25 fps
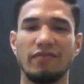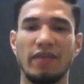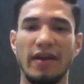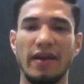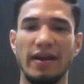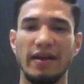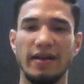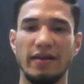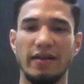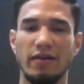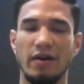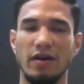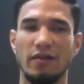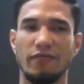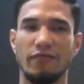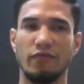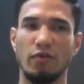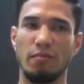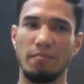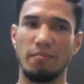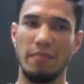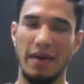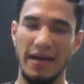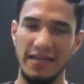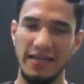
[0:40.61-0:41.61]
fight,
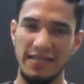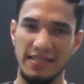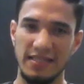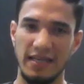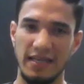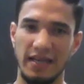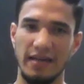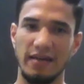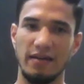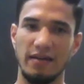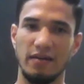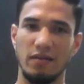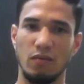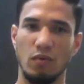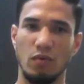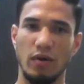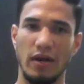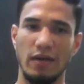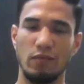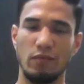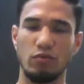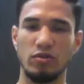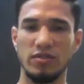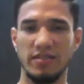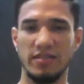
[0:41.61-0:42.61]
from my side,
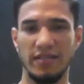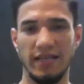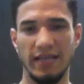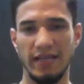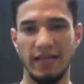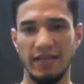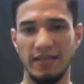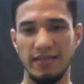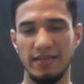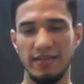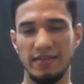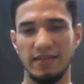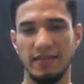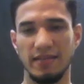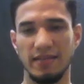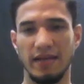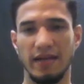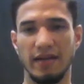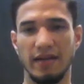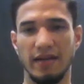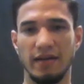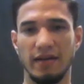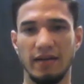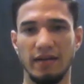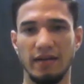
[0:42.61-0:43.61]
what I would say is
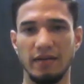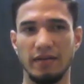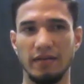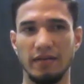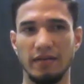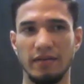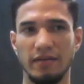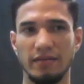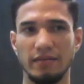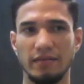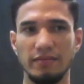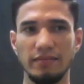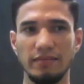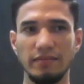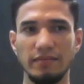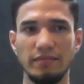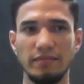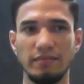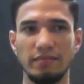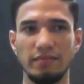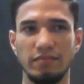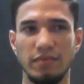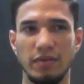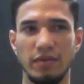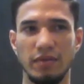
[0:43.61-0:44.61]
that
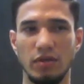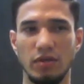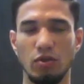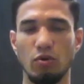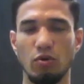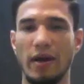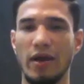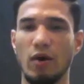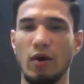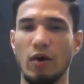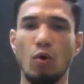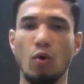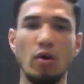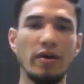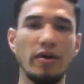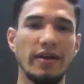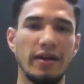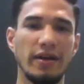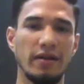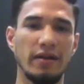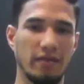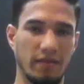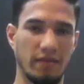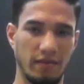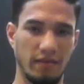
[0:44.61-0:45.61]
I hold
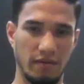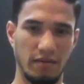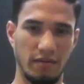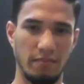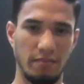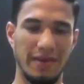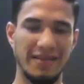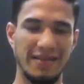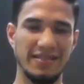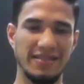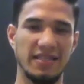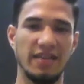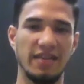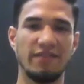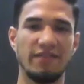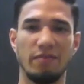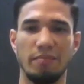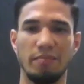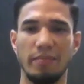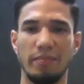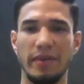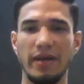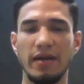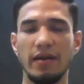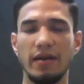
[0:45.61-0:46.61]
it myself
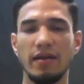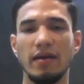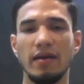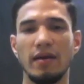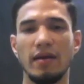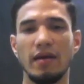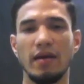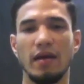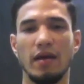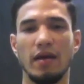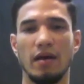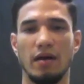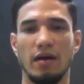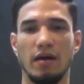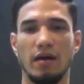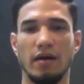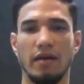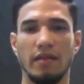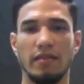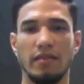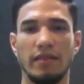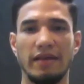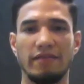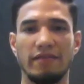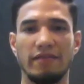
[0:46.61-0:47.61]
a bit
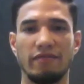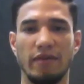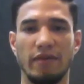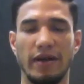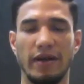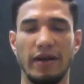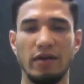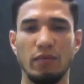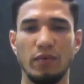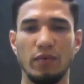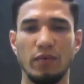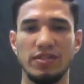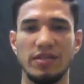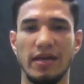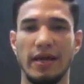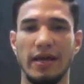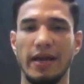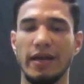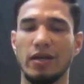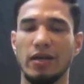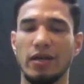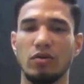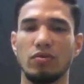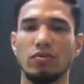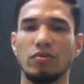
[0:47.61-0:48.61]
in that fight, which I
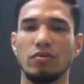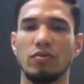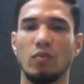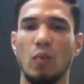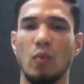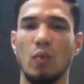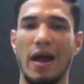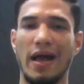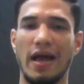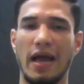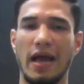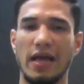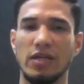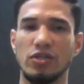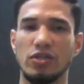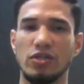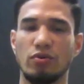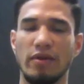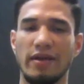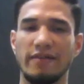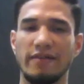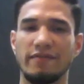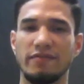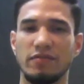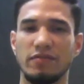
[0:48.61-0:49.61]
had. I
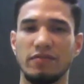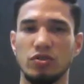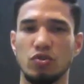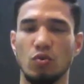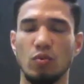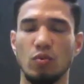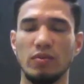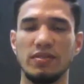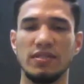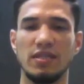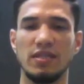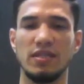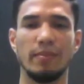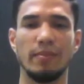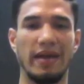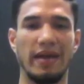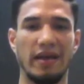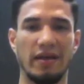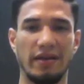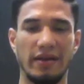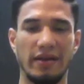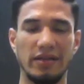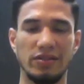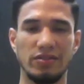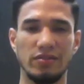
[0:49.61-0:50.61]
should have shown some
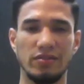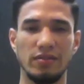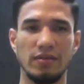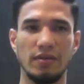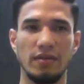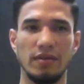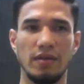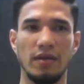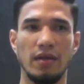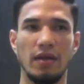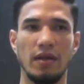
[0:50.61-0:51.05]
aggression,